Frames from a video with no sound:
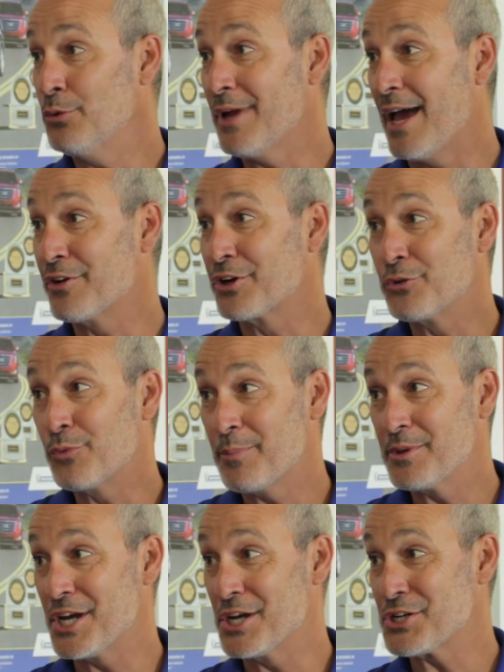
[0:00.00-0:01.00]
having a good
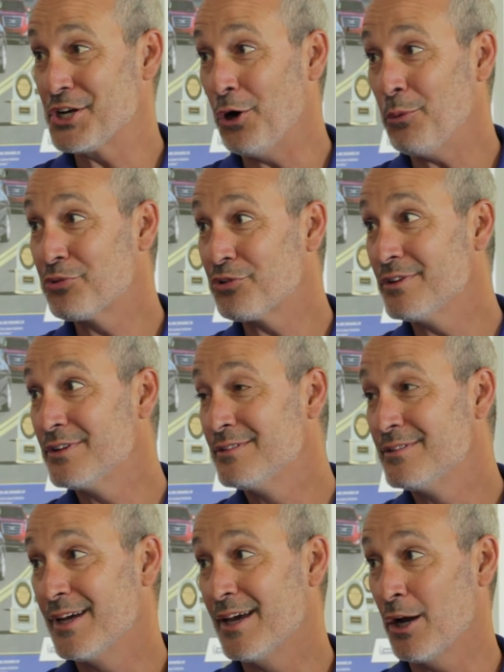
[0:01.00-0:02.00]
reputation helps.
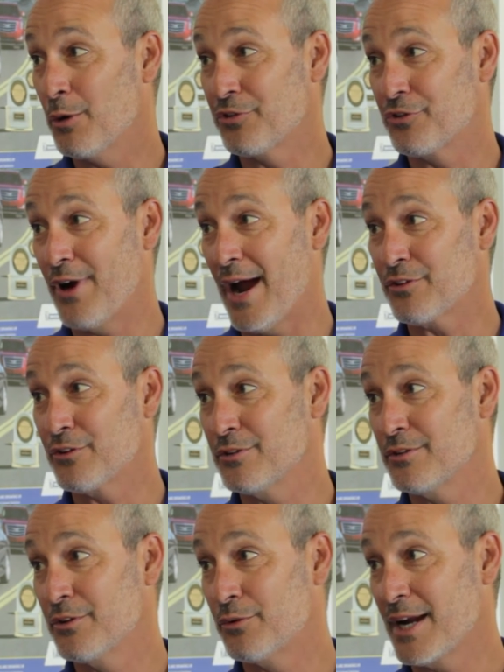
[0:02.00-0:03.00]
It helps attract
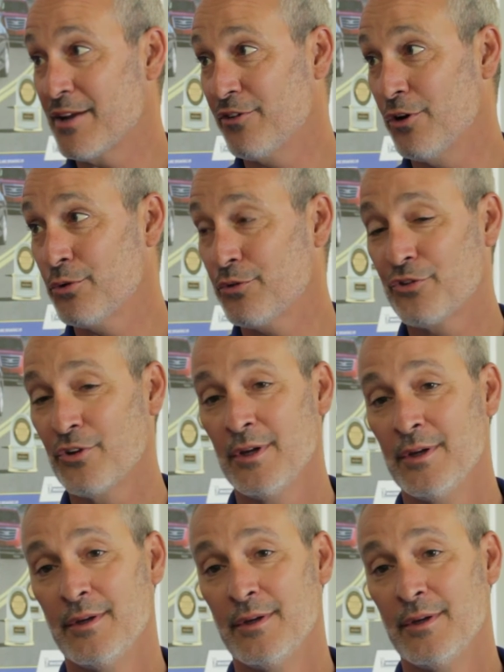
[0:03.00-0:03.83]
the right folks.